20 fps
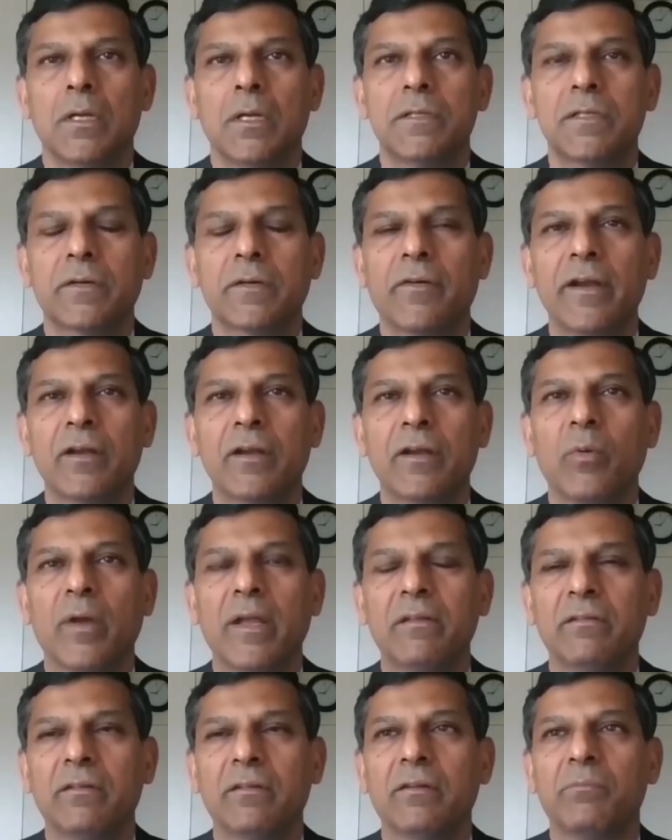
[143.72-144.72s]
It's a great
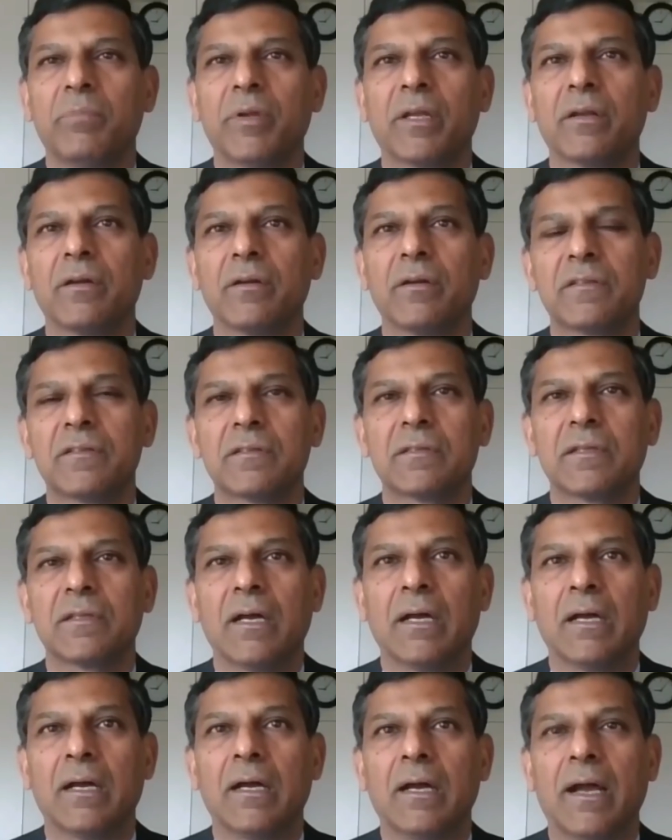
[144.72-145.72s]
question because
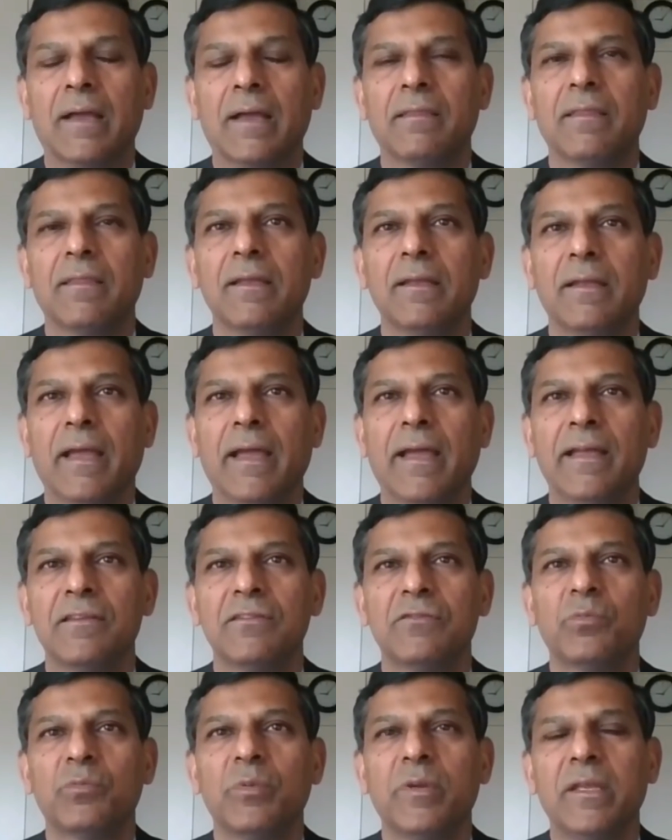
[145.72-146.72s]
I think
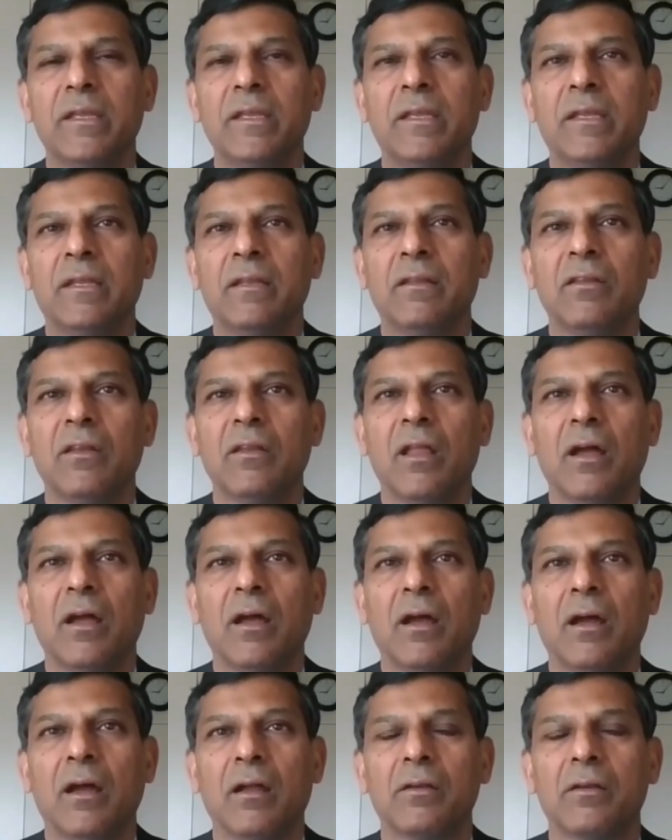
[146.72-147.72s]
as we
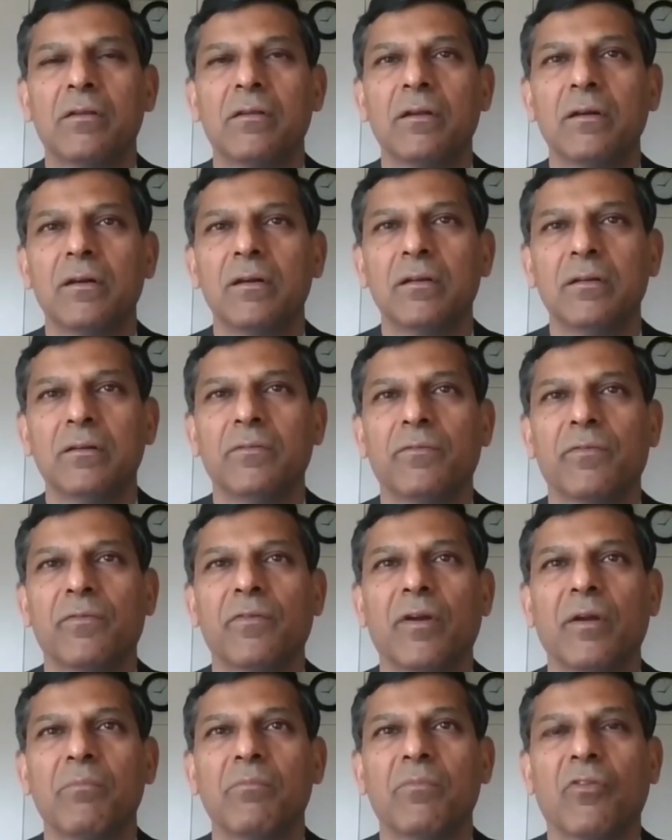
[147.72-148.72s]
turn
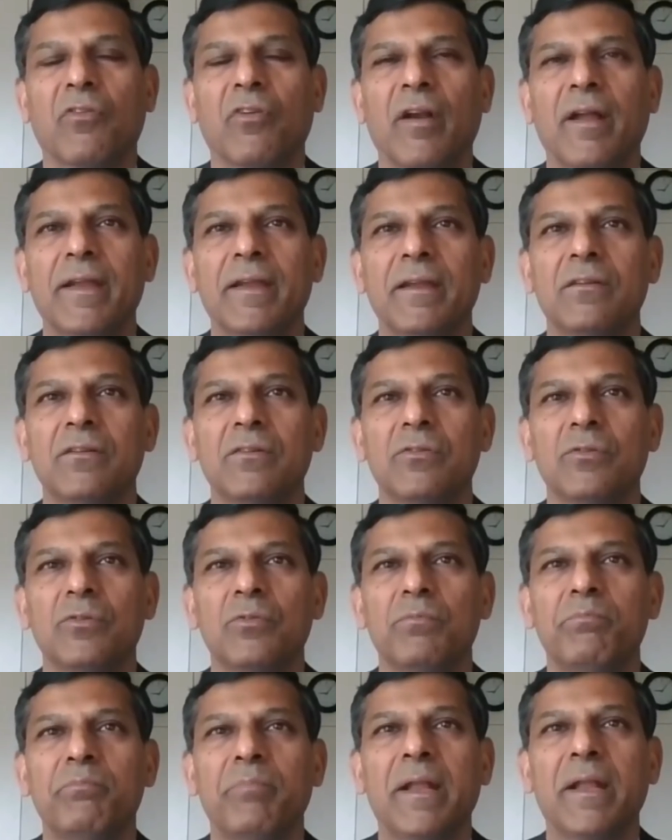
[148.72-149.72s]
from trying
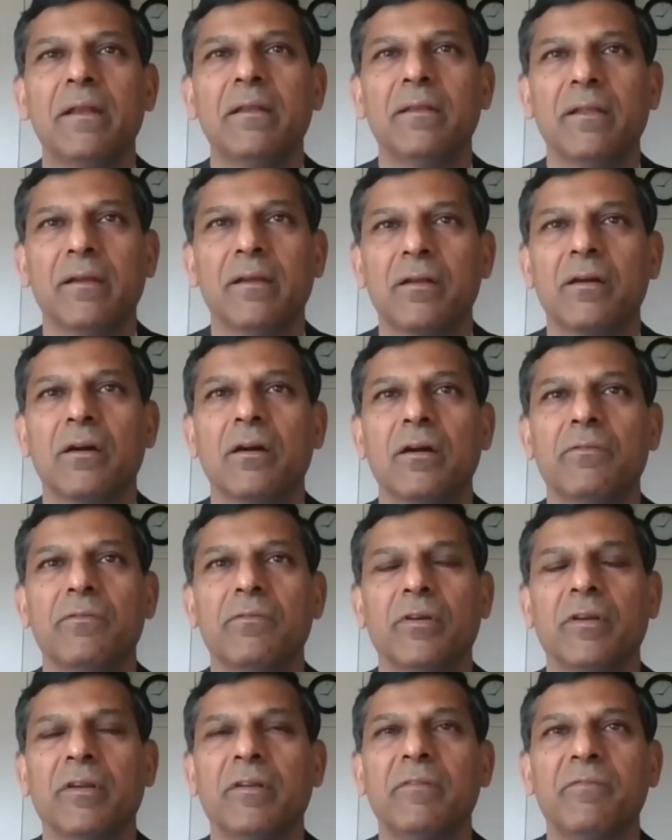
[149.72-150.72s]
to bend the curve
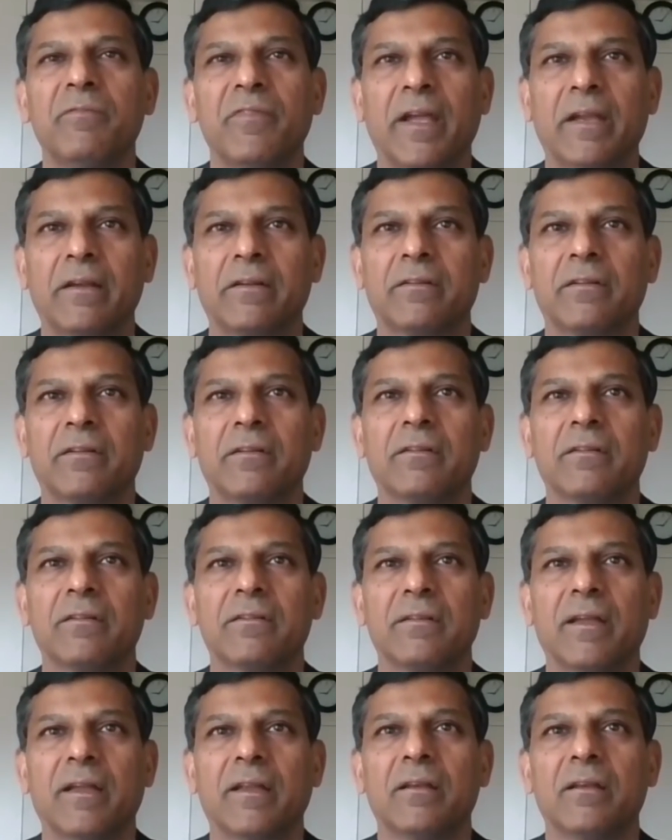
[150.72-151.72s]
on
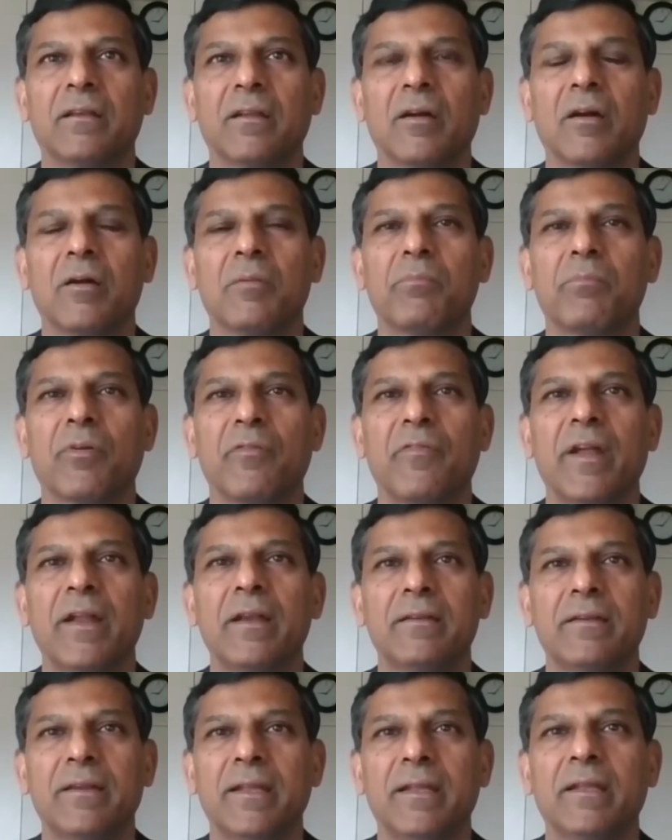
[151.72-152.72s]
infections and
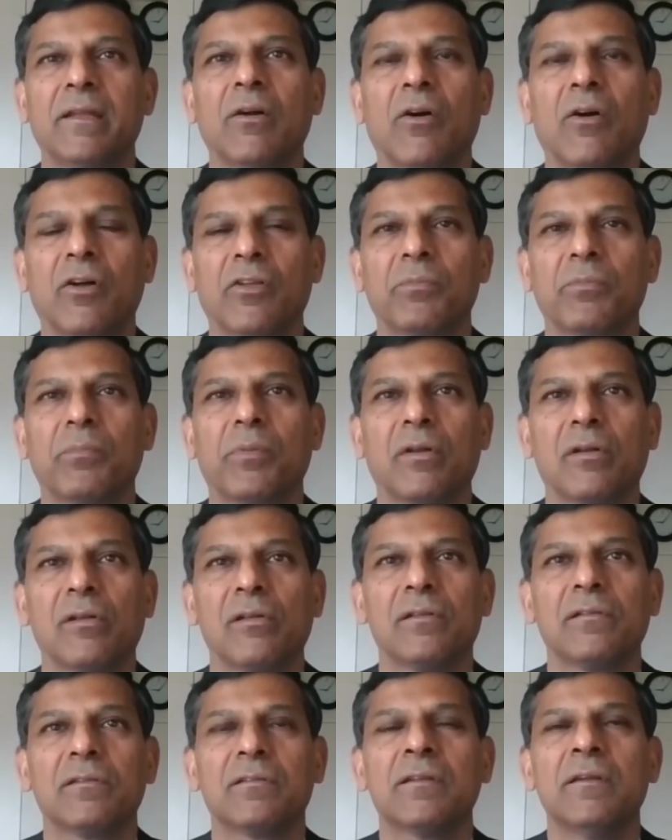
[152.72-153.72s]
preventing
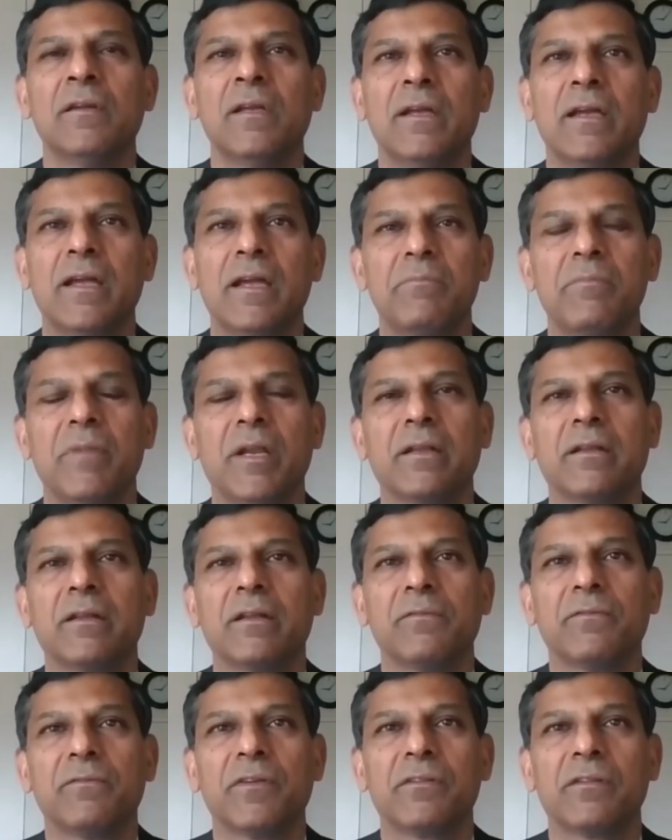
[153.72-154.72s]
hospitals and
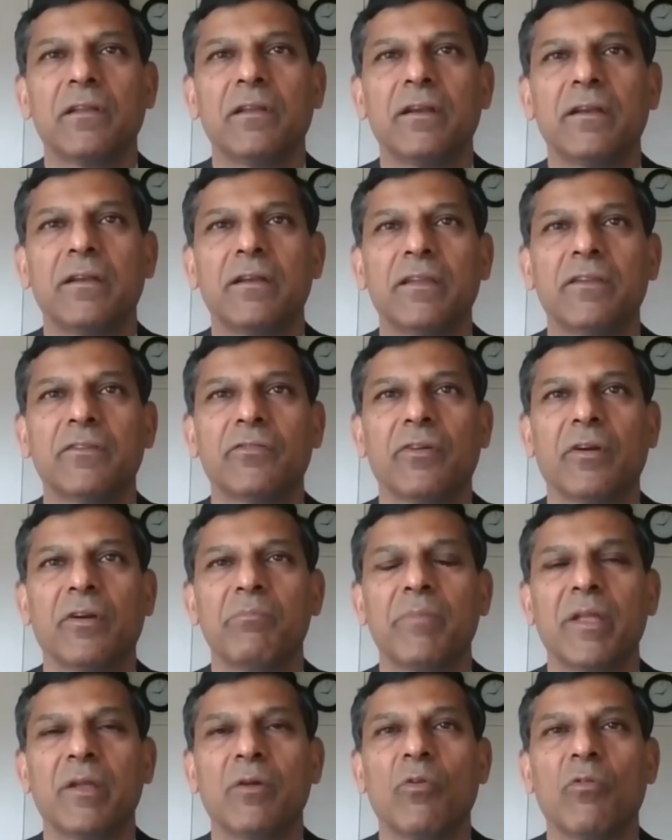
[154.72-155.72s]
medical facilities
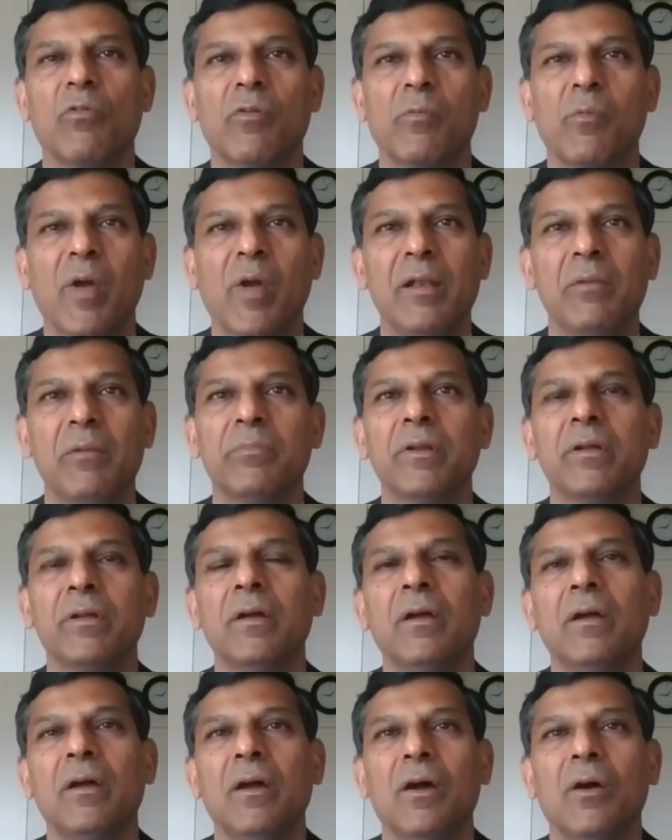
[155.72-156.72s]
from being overwhelmed,
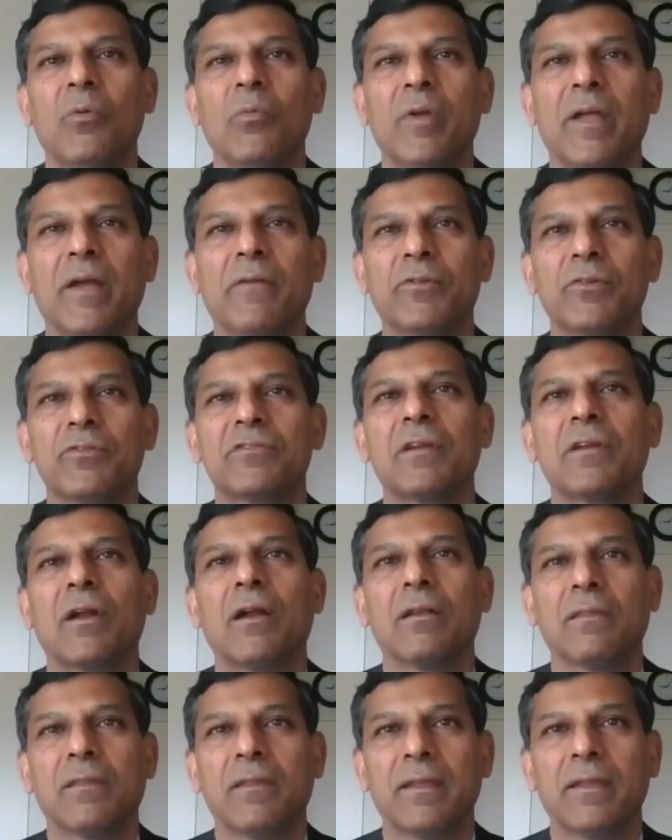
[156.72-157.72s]
we have to
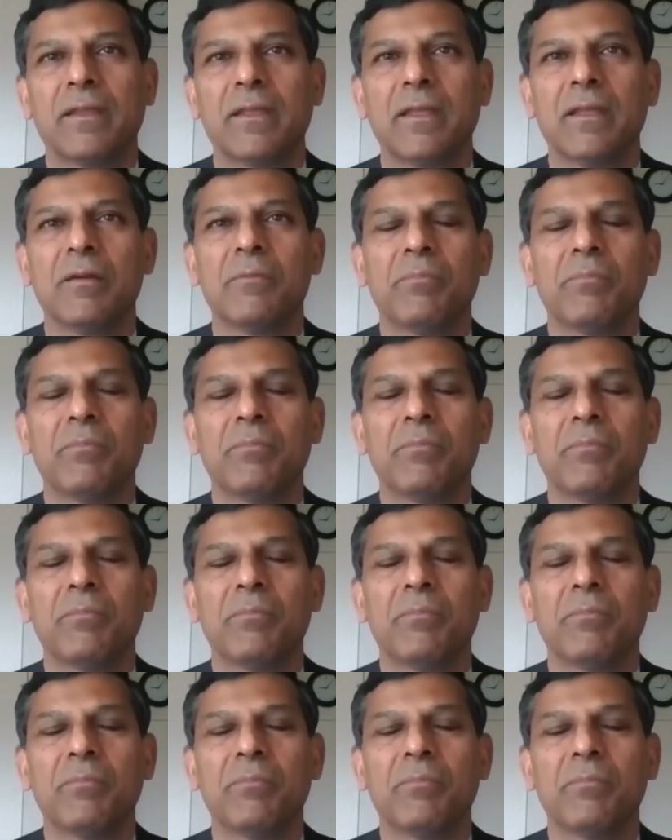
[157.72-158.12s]
start thinking